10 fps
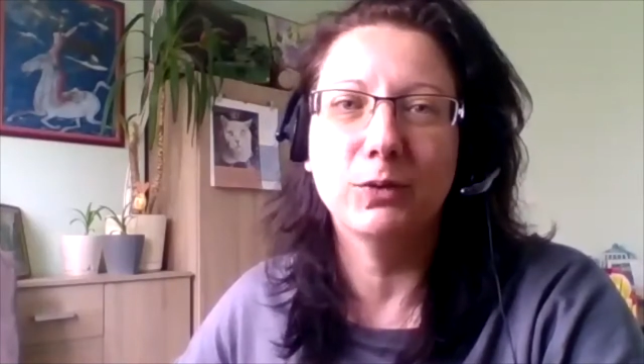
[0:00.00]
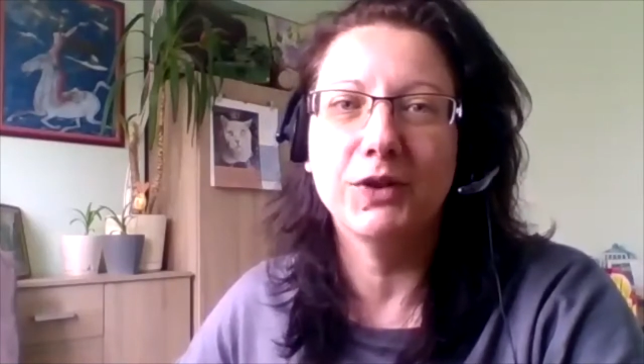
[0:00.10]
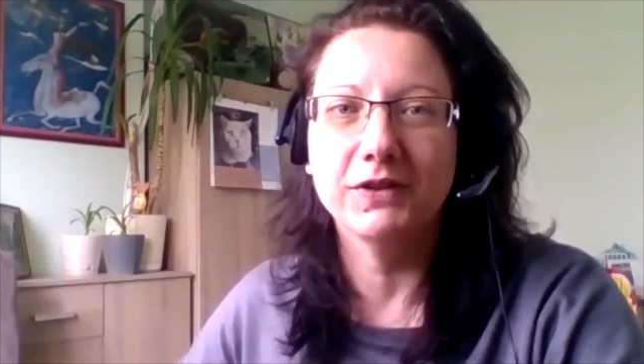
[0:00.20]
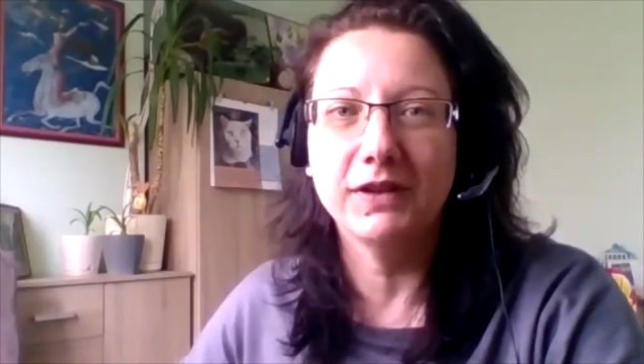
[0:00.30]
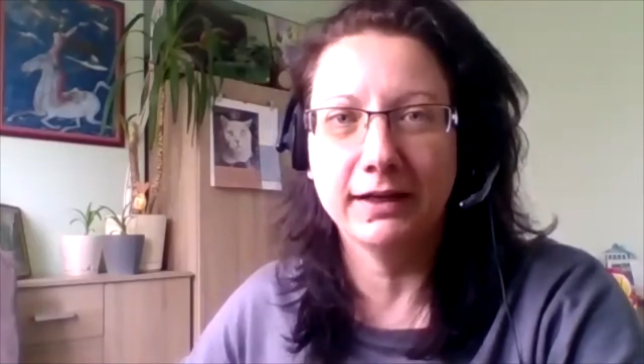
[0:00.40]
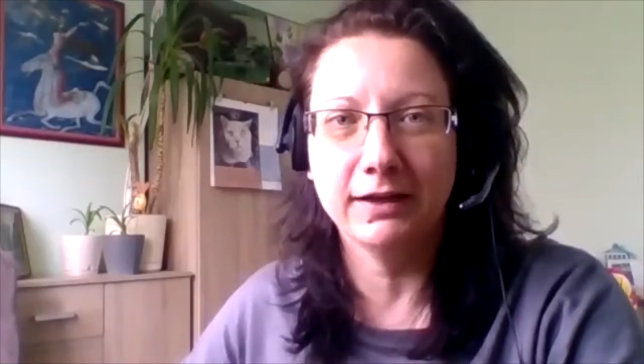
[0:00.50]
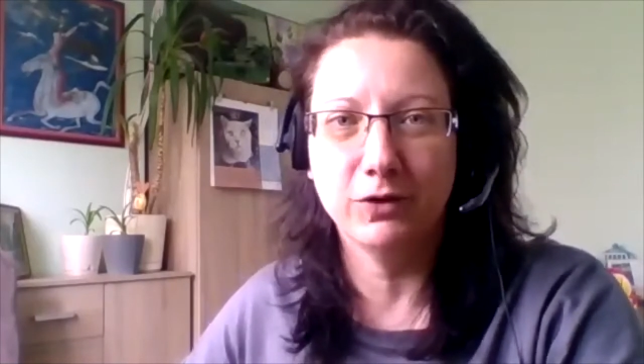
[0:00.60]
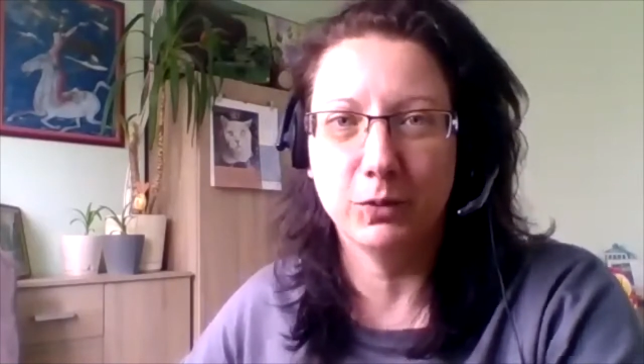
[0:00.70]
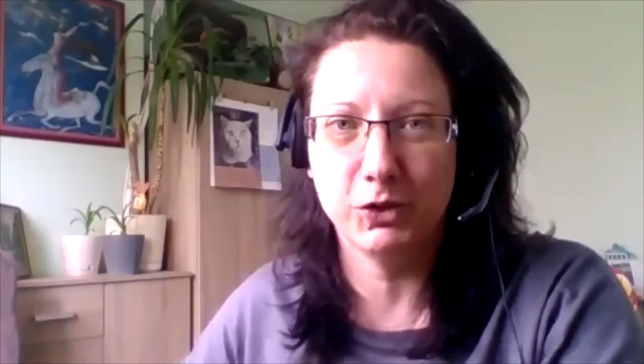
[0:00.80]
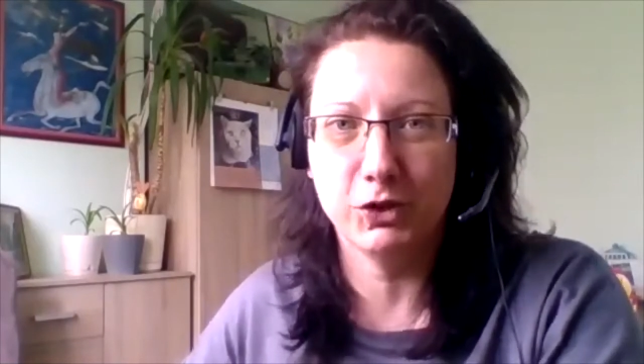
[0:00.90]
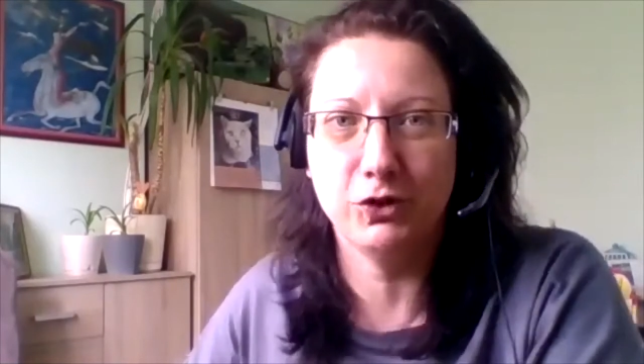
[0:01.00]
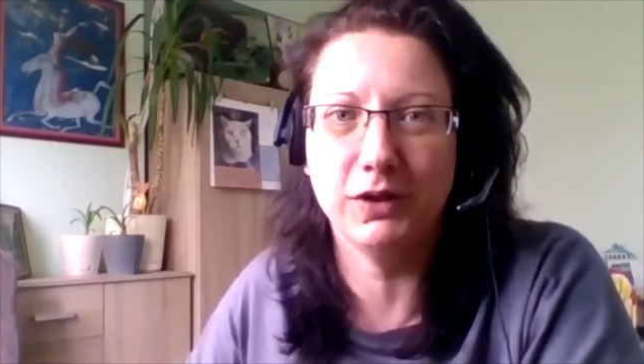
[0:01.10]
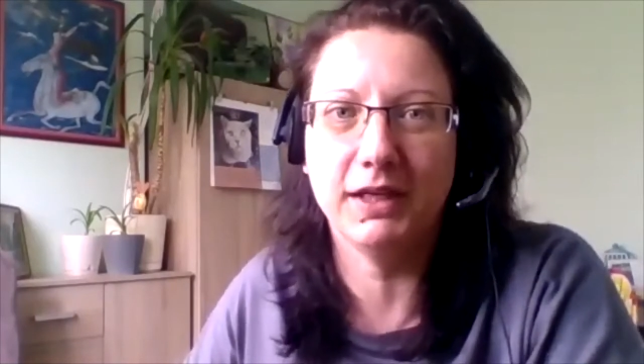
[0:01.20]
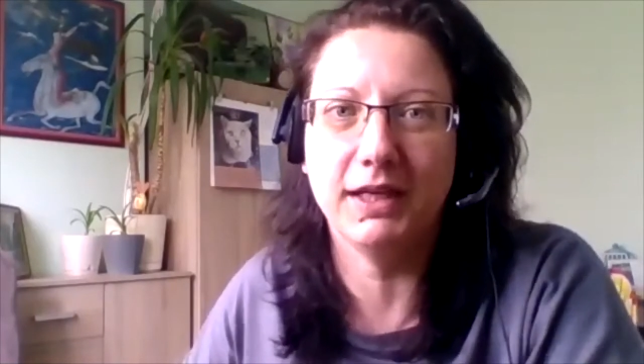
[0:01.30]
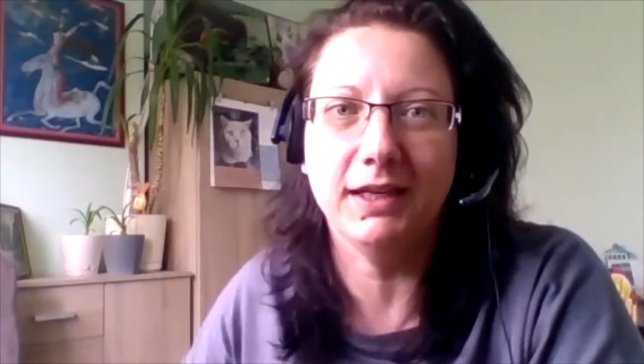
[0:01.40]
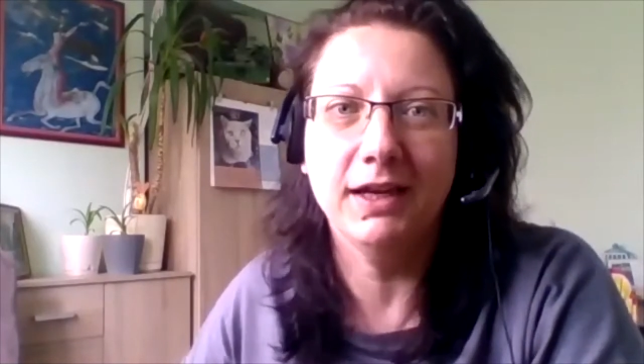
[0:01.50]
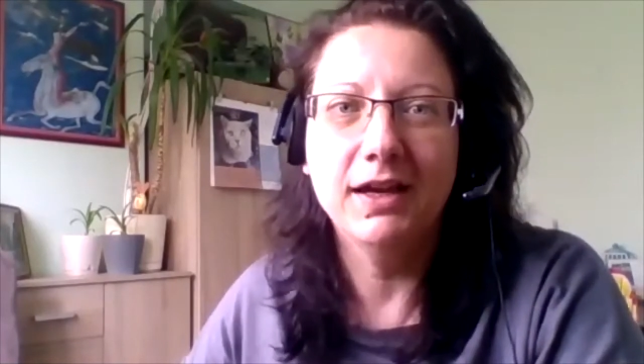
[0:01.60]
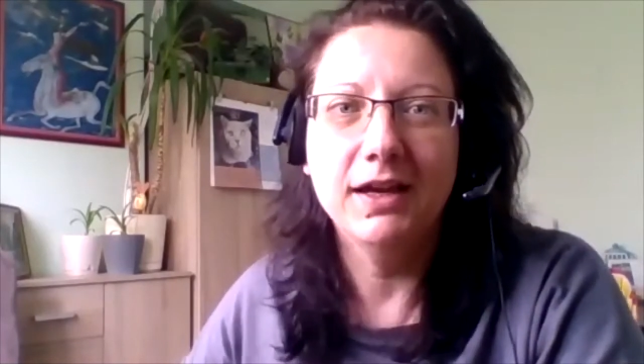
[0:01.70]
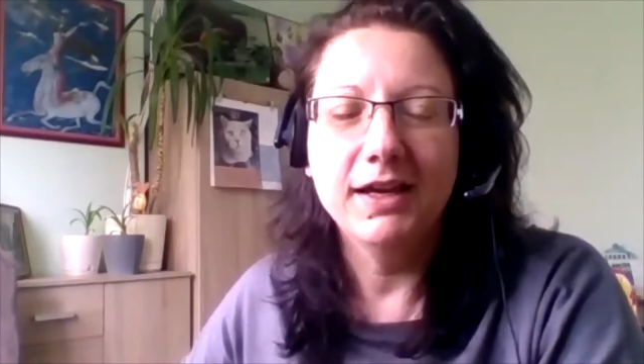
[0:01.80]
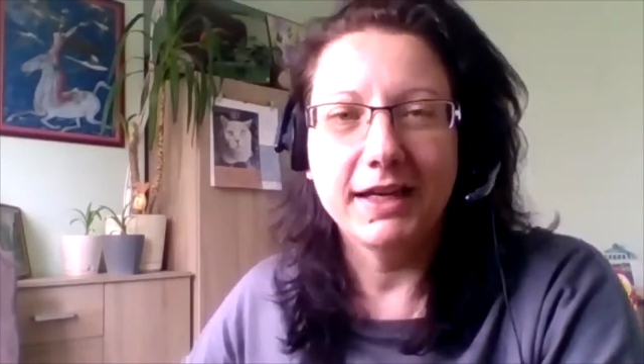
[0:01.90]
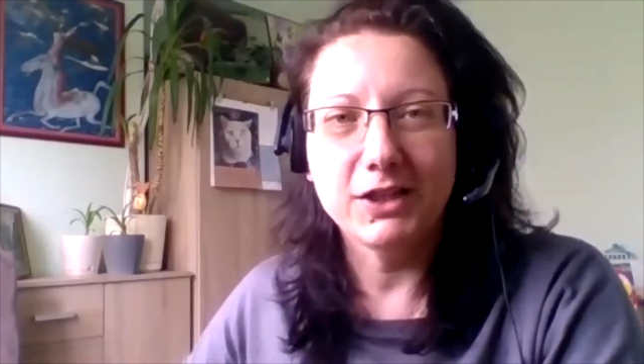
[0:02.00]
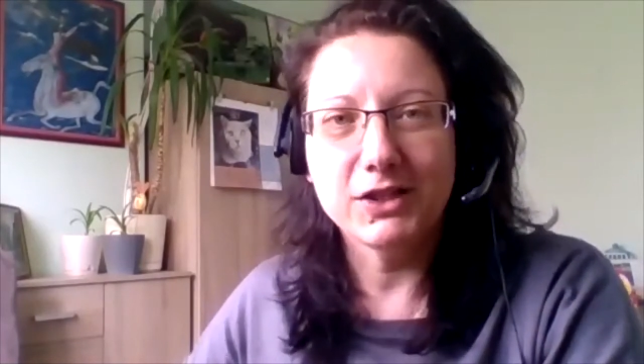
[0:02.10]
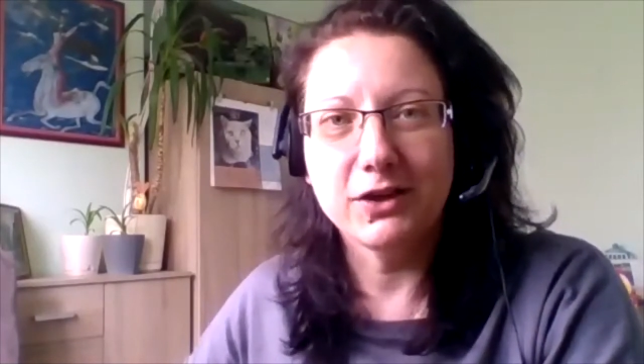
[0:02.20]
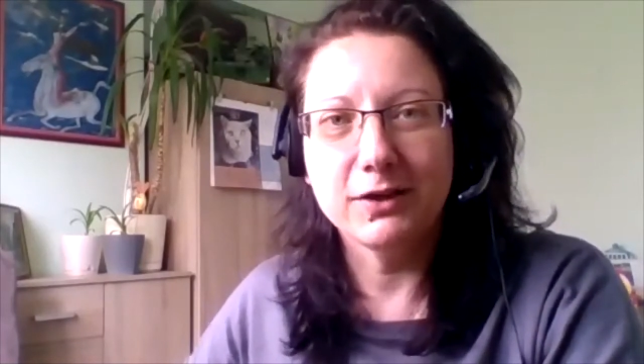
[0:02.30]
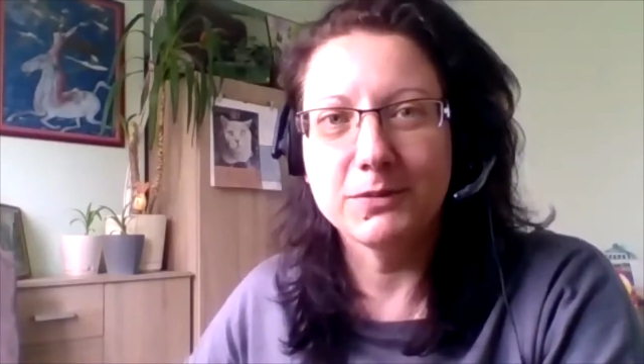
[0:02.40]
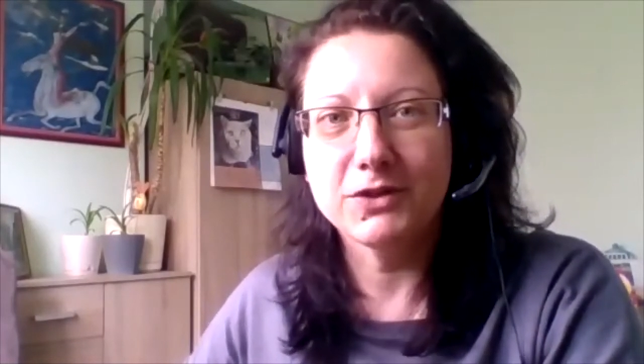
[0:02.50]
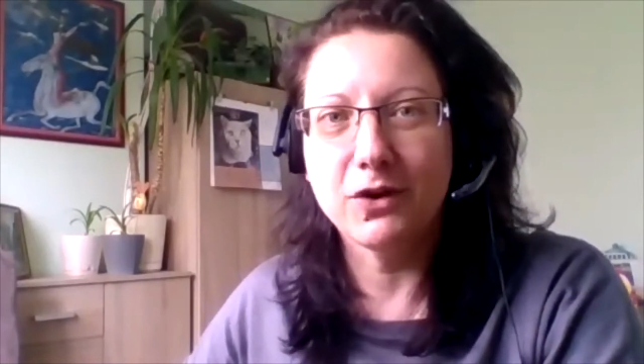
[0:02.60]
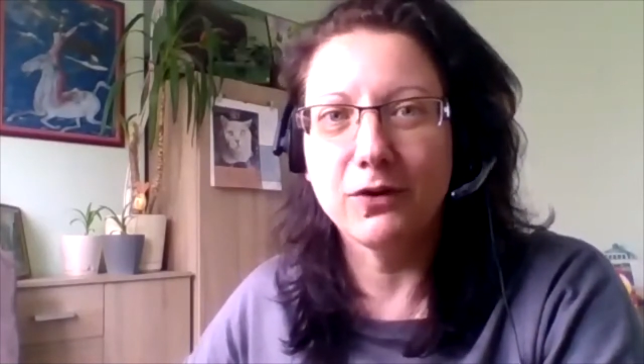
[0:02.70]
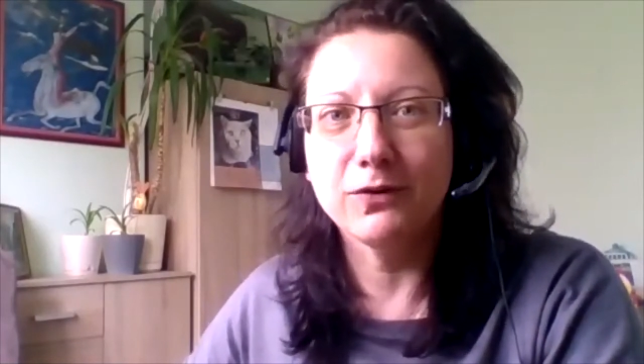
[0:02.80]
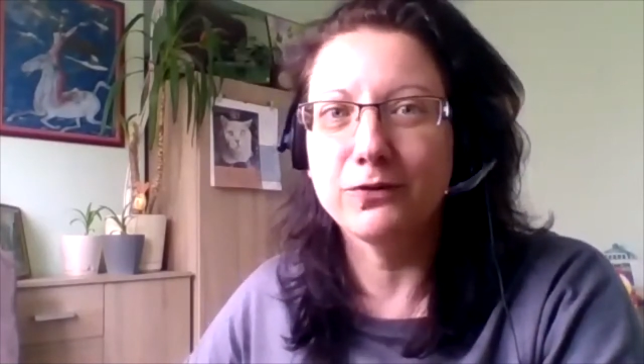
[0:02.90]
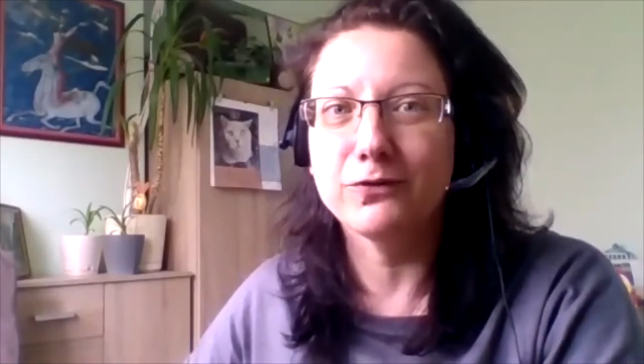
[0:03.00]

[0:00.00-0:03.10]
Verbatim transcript: with the lack of opportunity in terms of